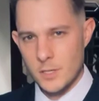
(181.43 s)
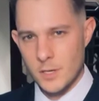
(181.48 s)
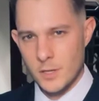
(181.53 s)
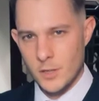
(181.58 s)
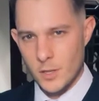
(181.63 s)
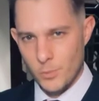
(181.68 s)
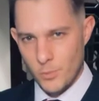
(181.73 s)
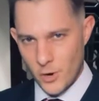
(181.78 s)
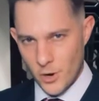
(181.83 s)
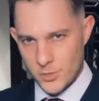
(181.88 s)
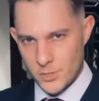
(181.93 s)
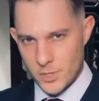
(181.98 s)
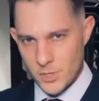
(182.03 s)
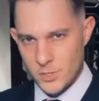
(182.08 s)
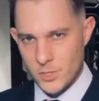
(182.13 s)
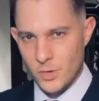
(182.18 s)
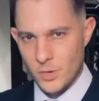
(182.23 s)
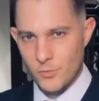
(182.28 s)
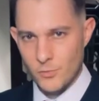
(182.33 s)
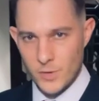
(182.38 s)
in the process
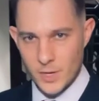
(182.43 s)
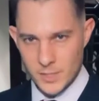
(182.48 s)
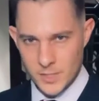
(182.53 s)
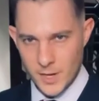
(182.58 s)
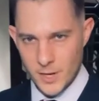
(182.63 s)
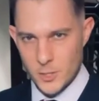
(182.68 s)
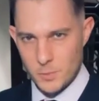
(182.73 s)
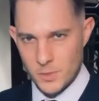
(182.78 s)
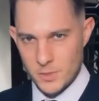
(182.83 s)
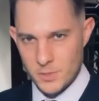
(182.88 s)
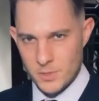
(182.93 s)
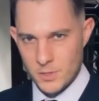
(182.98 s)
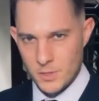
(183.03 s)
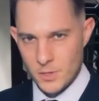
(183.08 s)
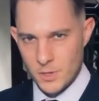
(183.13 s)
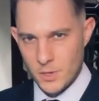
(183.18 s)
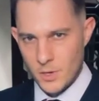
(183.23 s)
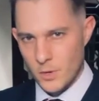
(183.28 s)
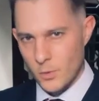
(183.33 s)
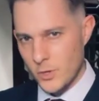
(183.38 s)
of reattachment,
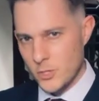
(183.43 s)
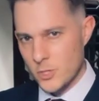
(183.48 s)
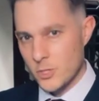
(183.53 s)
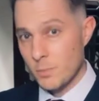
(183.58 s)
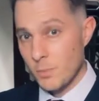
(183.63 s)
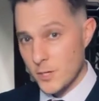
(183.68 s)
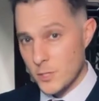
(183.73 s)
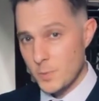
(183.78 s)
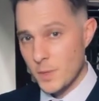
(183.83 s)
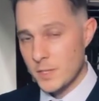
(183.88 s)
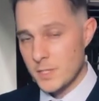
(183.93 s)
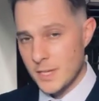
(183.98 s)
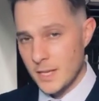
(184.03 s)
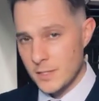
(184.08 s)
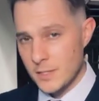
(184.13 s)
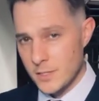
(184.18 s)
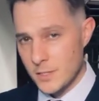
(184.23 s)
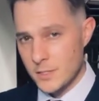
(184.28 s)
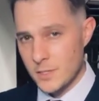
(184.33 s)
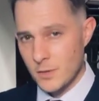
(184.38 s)
which must be
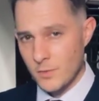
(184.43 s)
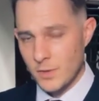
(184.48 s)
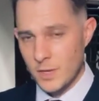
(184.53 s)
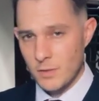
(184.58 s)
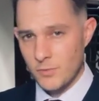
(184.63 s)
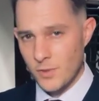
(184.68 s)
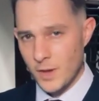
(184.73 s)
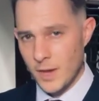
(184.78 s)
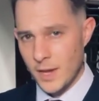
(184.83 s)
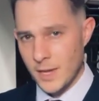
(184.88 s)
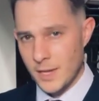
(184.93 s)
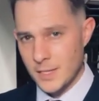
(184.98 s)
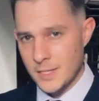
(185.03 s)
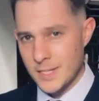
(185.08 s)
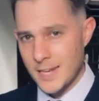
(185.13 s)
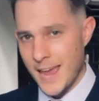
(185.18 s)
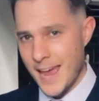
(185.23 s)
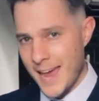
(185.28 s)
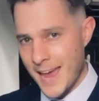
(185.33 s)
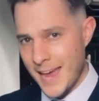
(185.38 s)
sensitively phased
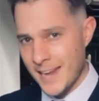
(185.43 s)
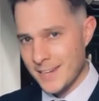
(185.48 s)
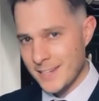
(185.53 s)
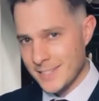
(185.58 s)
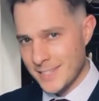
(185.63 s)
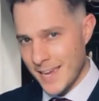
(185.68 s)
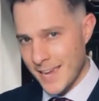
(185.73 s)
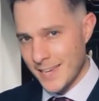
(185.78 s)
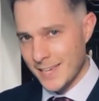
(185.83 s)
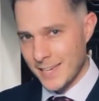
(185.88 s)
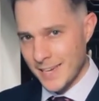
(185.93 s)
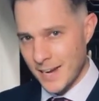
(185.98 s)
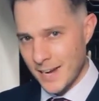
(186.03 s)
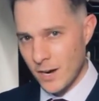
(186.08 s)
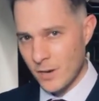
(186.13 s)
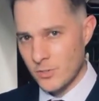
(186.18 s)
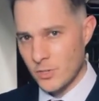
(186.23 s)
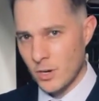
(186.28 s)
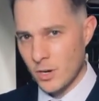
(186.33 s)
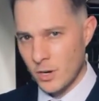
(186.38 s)
and take
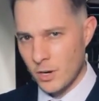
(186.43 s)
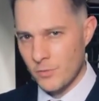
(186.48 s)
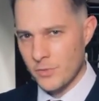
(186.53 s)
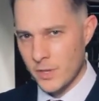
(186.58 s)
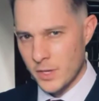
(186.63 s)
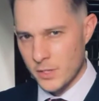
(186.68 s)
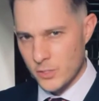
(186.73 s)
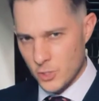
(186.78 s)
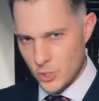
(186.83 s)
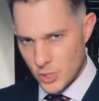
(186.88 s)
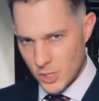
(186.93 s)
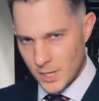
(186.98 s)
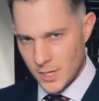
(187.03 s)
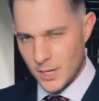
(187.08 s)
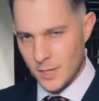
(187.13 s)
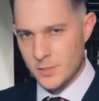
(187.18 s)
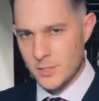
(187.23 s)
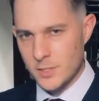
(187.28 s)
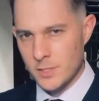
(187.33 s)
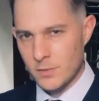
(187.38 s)
account of the
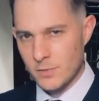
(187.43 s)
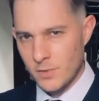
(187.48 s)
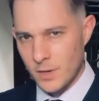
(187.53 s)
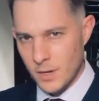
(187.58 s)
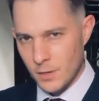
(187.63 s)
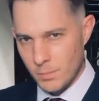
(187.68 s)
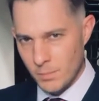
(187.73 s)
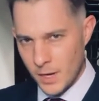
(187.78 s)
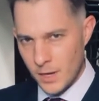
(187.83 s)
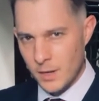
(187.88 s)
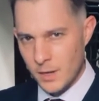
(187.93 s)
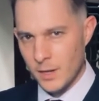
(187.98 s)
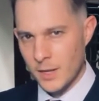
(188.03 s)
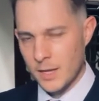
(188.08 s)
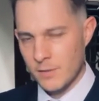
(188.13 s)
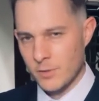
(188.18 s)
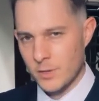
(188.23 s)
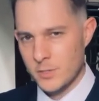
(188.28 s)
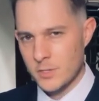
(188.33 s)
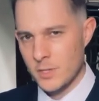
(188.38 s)
child's developmental
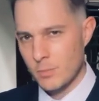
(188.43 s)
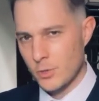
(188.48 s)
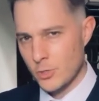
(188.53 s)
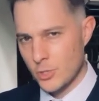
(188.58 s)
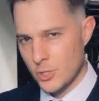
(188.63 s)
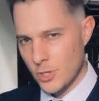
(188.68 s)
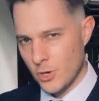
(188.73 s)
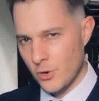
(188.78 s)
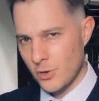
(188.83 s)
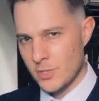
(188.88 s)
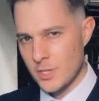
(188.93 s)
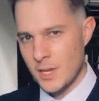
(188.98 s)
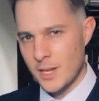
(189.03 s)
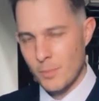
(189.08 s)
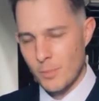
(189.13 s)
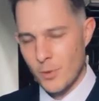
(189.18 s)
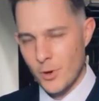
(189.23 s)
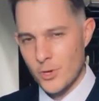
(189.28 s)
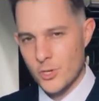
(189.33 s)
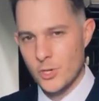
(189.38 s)
levels, maturity, and
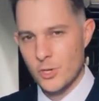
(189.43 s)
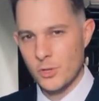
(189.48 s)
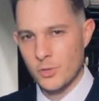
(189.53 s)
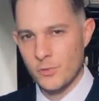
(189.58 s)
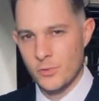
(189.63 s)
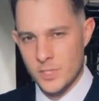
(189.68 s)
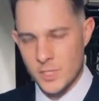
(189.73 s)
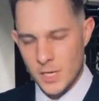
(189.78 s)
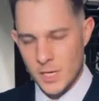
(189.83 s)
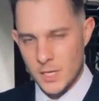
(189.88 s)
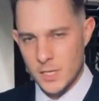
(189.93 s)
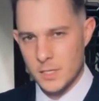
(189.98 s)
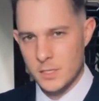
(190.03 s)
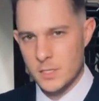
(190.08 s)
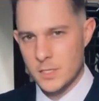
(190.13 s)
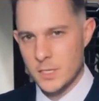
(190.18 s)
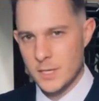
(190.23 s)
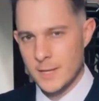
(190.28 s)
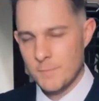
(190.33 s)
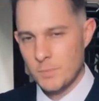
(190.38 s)
emotional resilience.
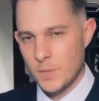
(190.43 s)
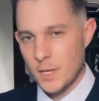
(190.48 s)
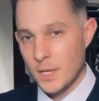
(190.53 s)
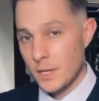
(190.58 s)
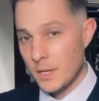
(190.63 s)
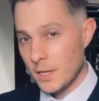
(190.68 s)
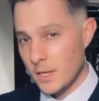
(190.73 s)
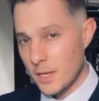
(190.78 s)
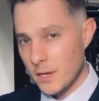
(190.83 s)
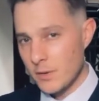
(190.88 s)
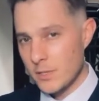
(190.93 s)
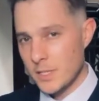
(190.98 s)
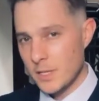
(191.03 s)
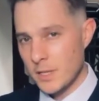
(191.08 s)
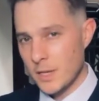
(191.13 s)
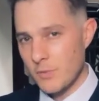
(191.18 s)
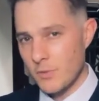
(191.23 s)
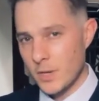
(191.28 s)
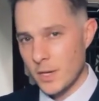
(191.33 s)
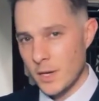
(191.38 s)
Now, here in South
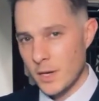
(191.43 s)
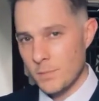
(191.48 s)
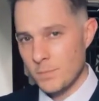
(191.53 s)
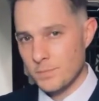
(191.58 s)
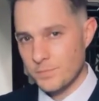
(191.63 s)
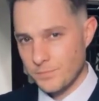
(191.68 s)
Africa